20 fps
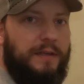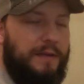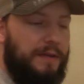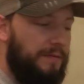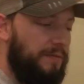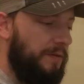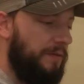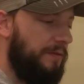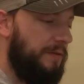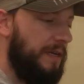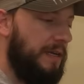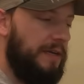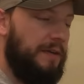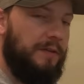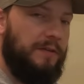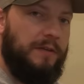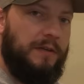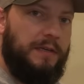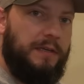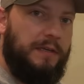If you take a
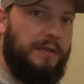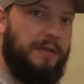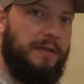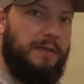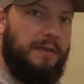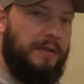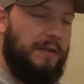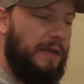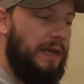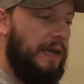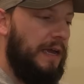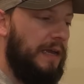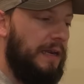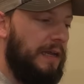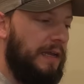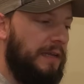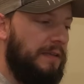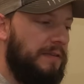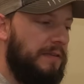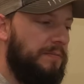look at
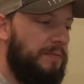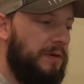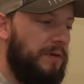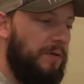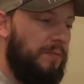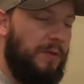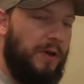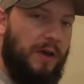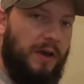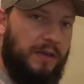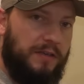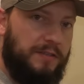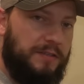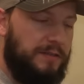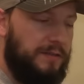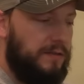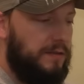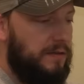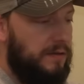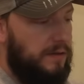a typical
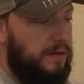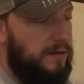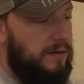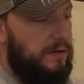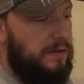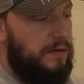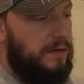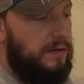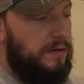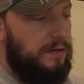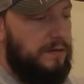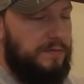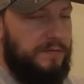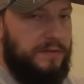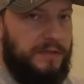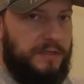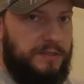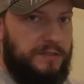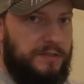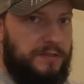box, all of
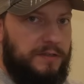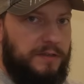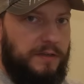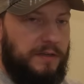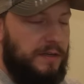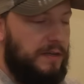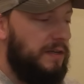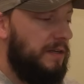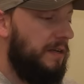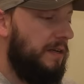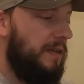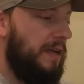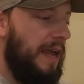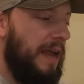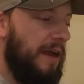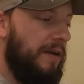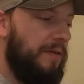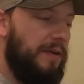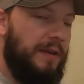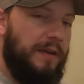this
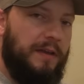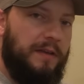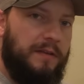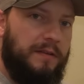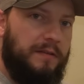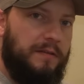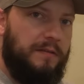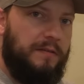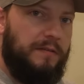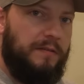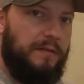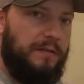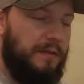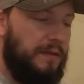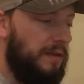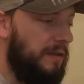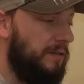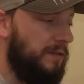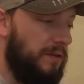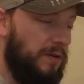area
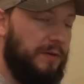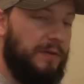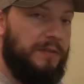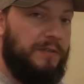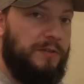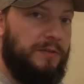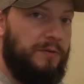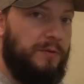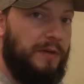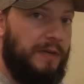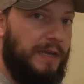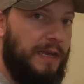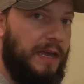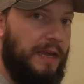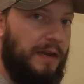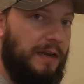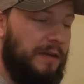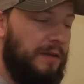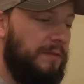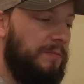is going to,
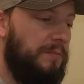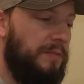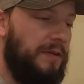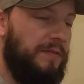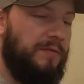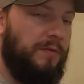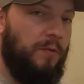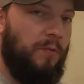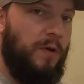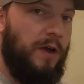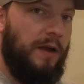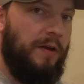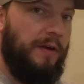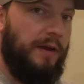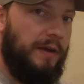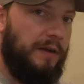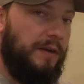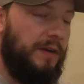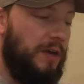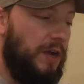again, be for
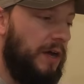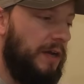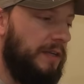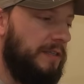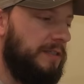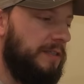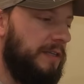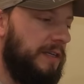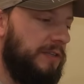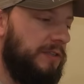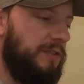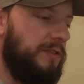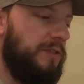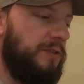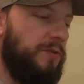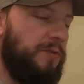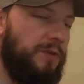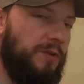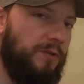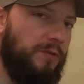wiring, not insulation.
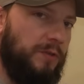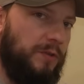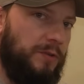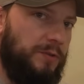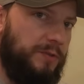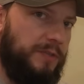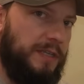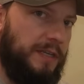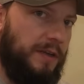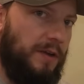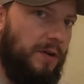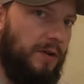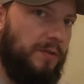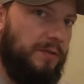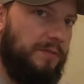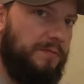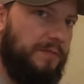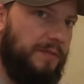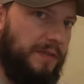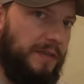So you're losing
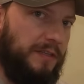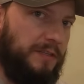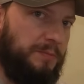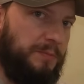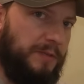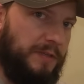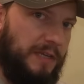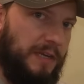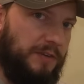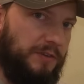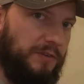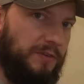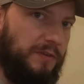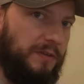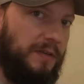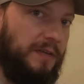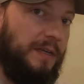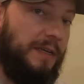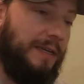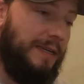all of this
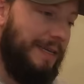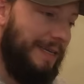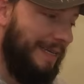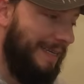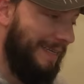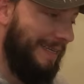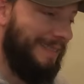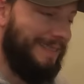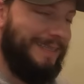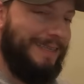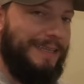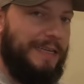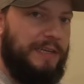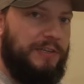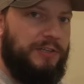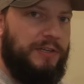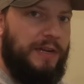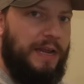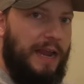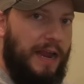potential
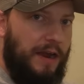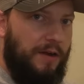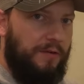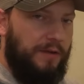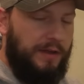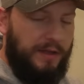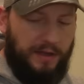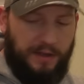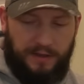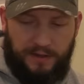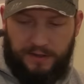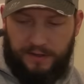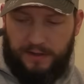insulation area.